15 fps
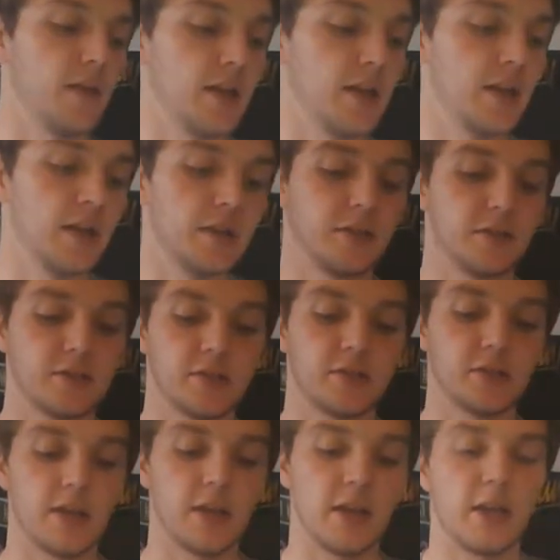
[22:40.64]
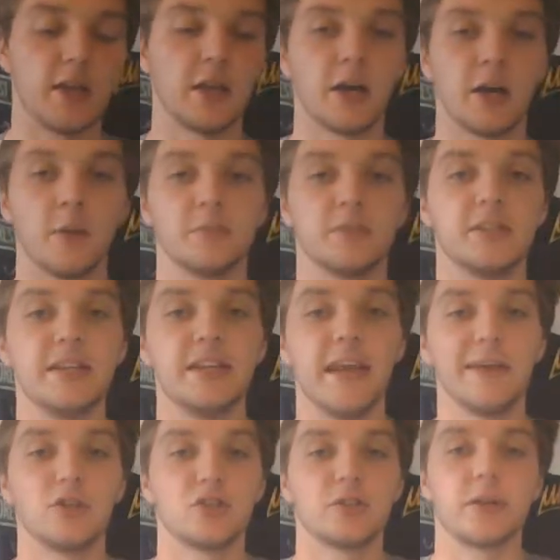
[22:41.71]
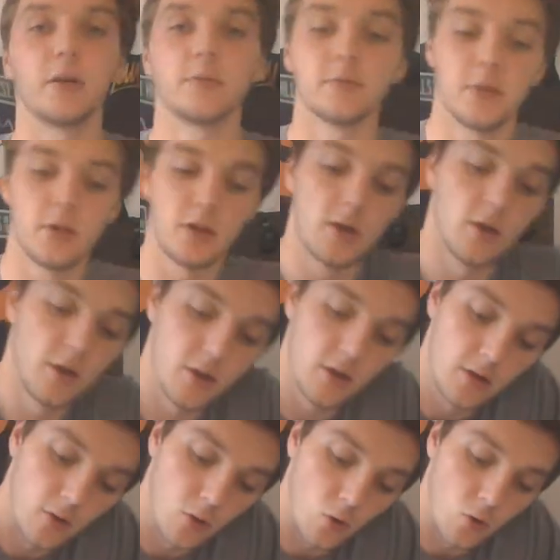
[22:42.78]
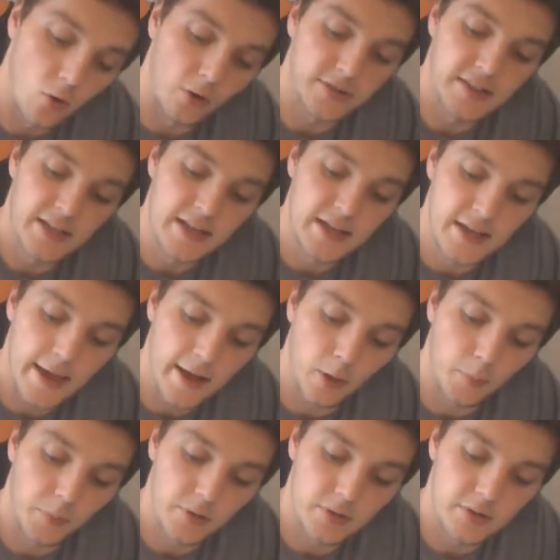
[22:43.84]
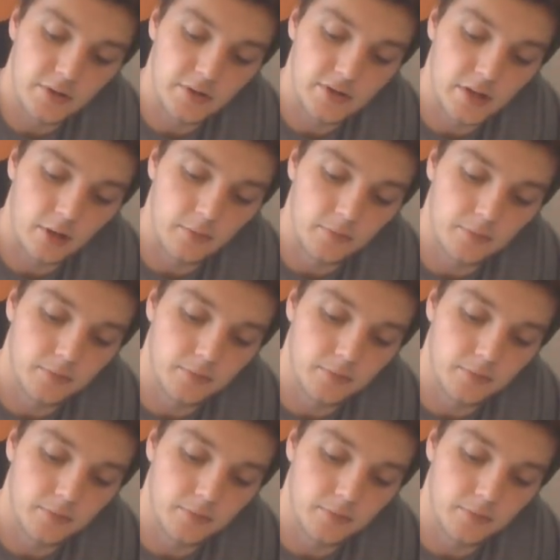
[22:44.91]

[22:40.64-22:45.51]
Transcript: is a TH cell or T helper cell.